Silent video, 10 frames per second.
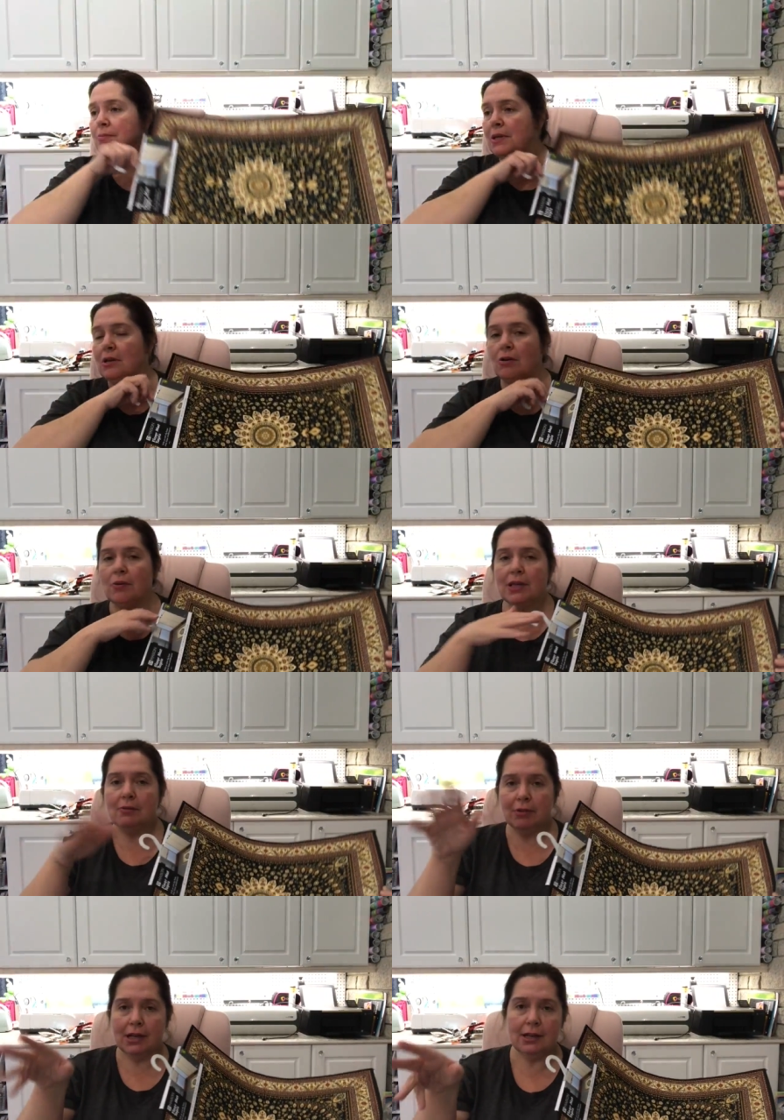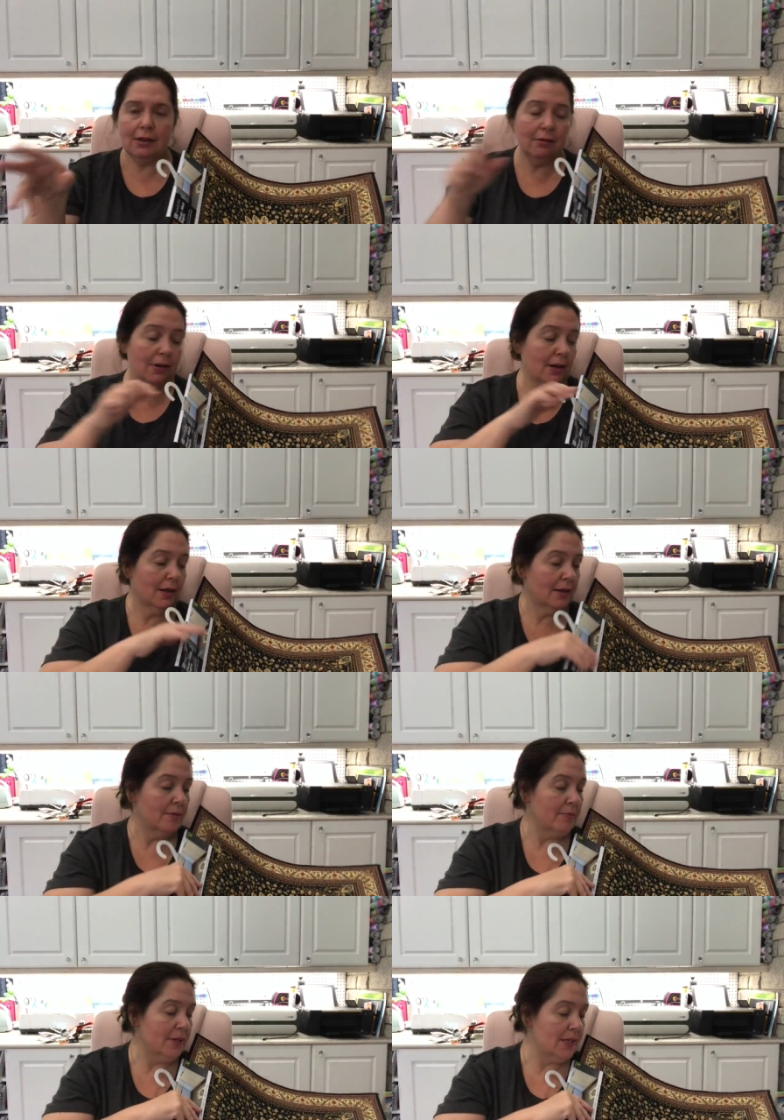be going right here in
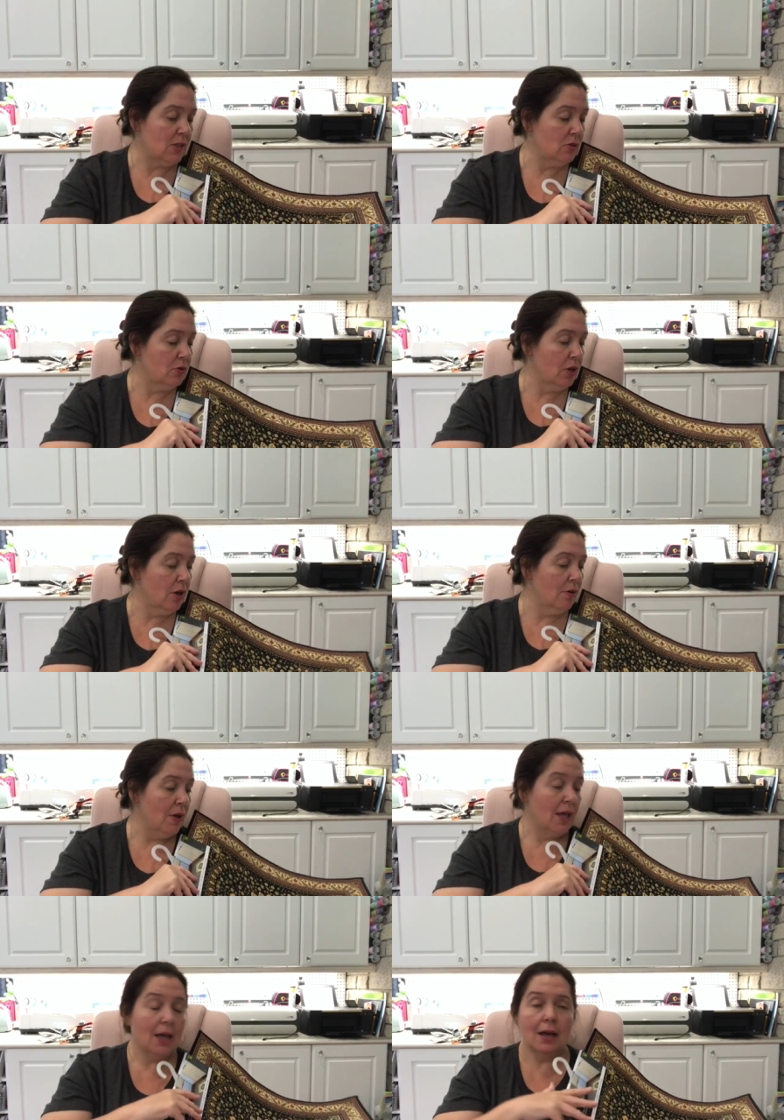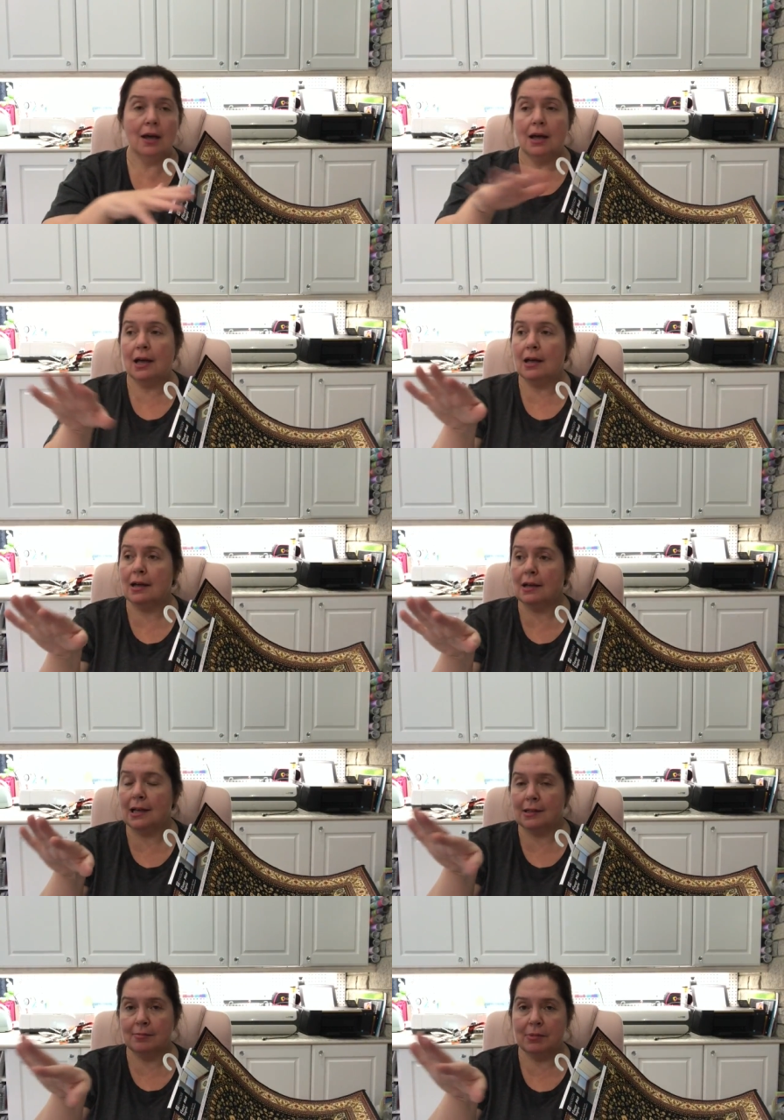my studio
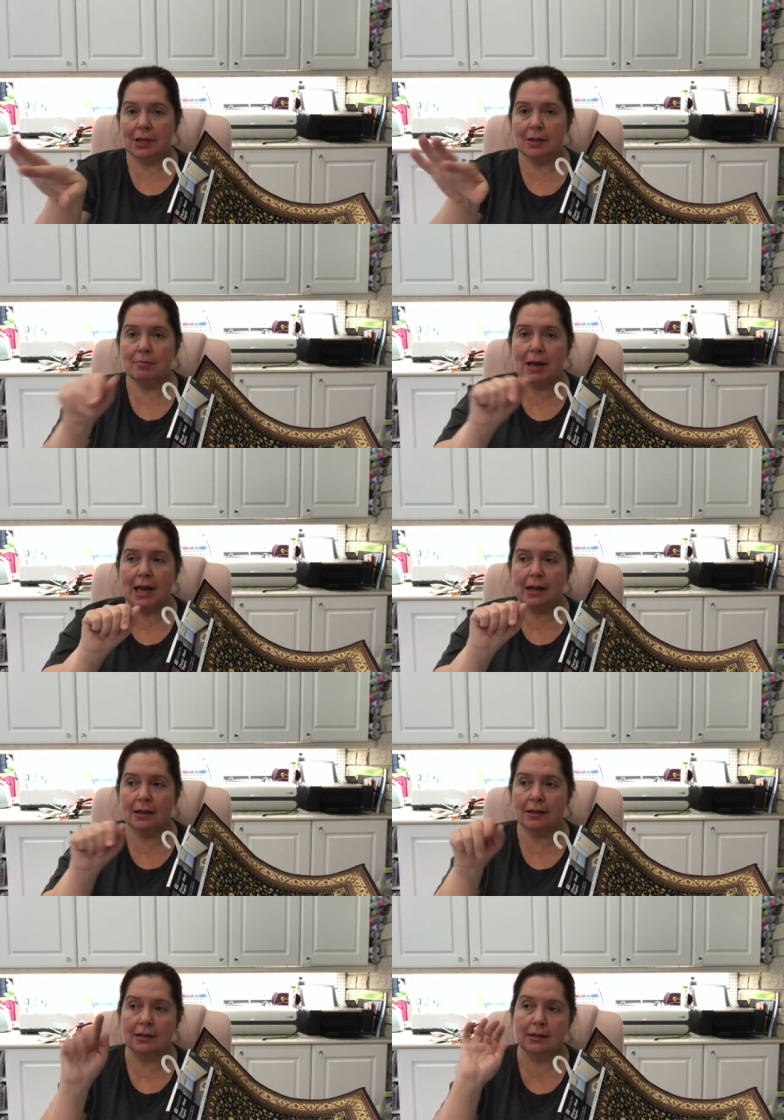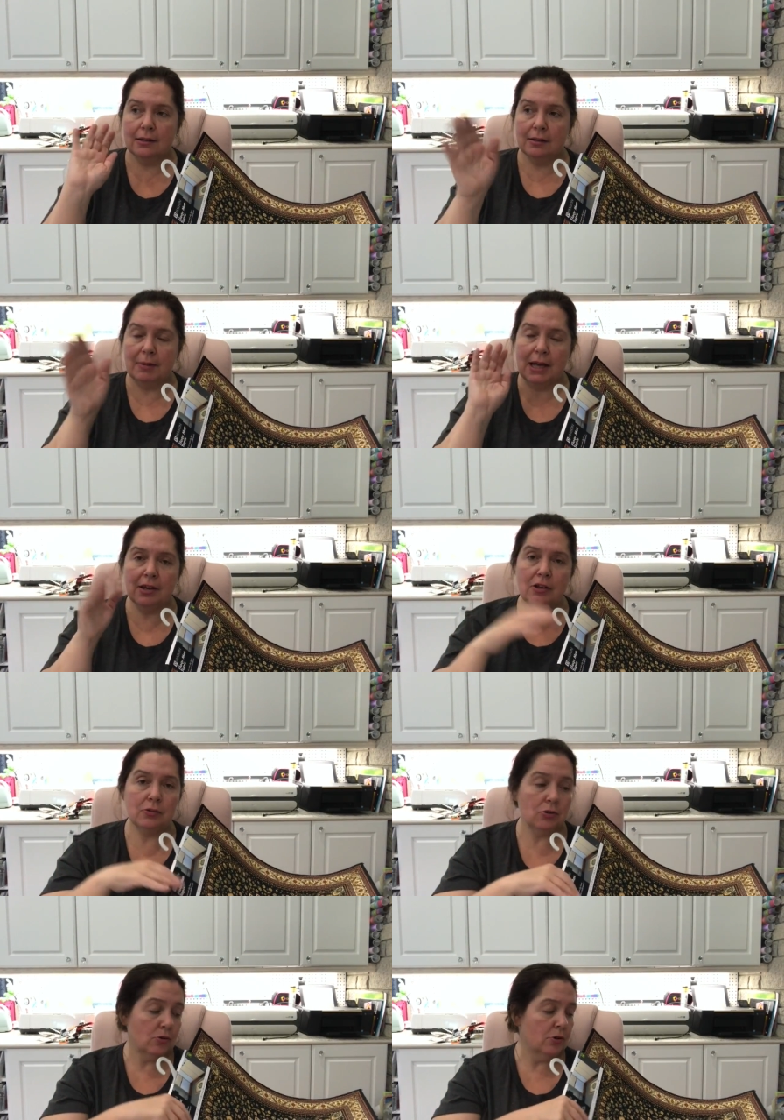at my back patio
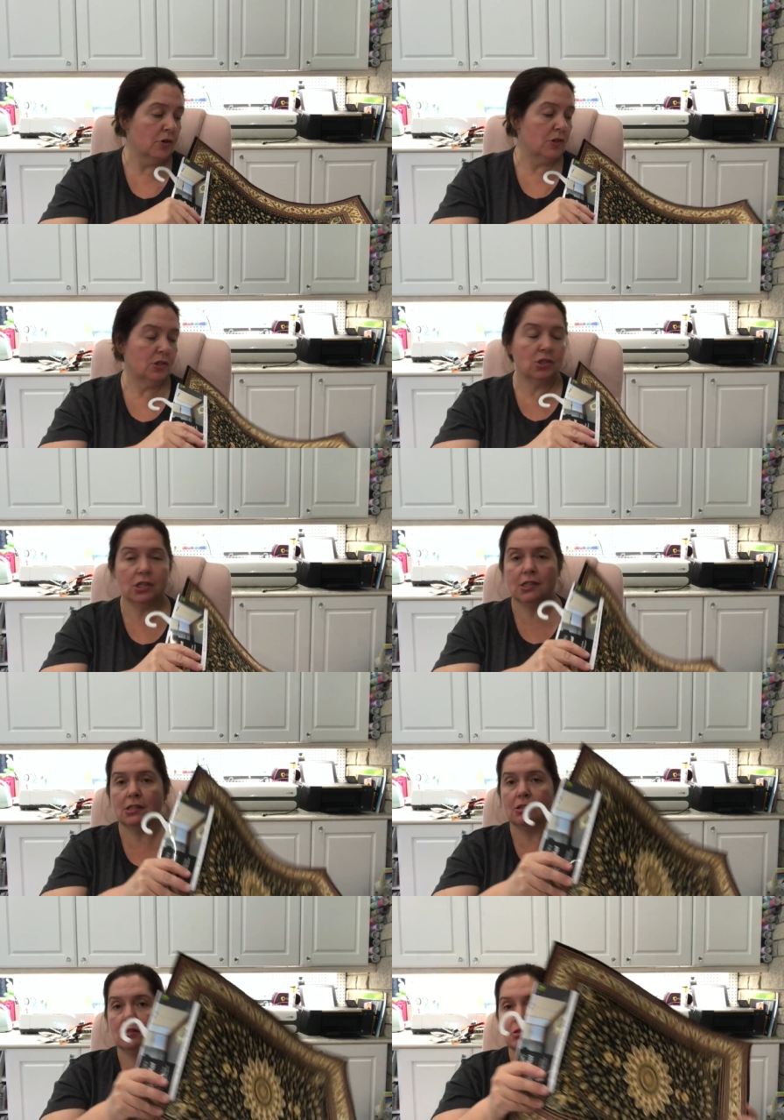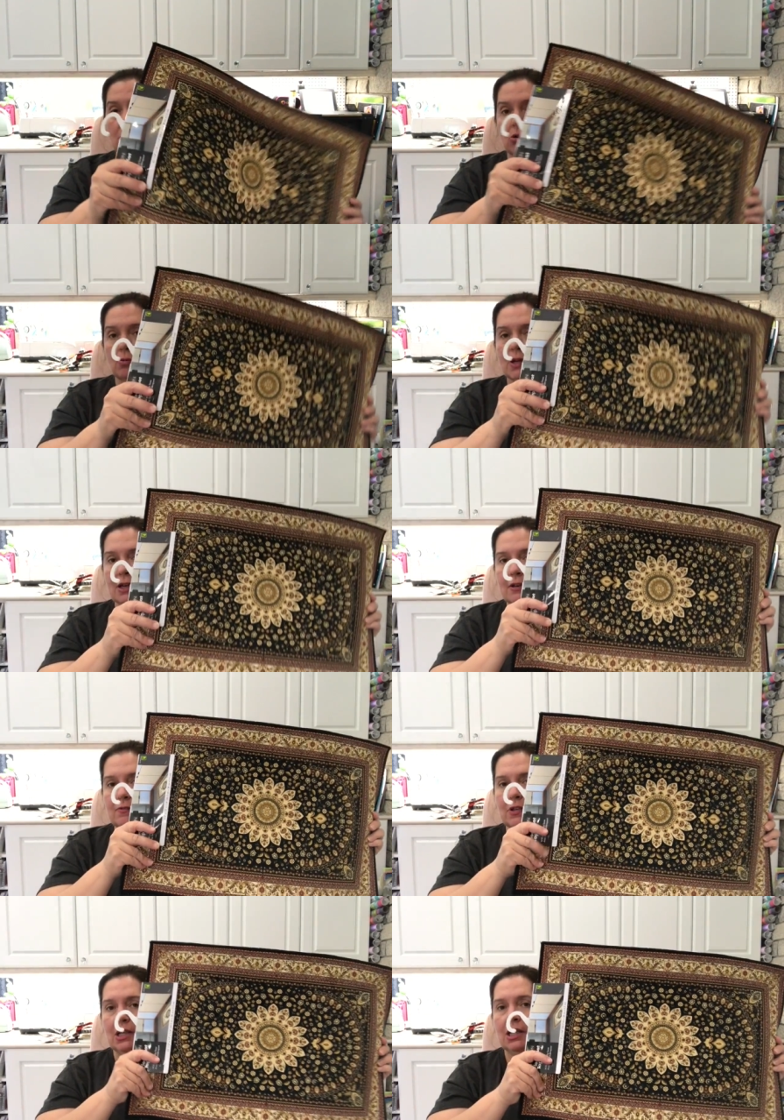doors, just so we have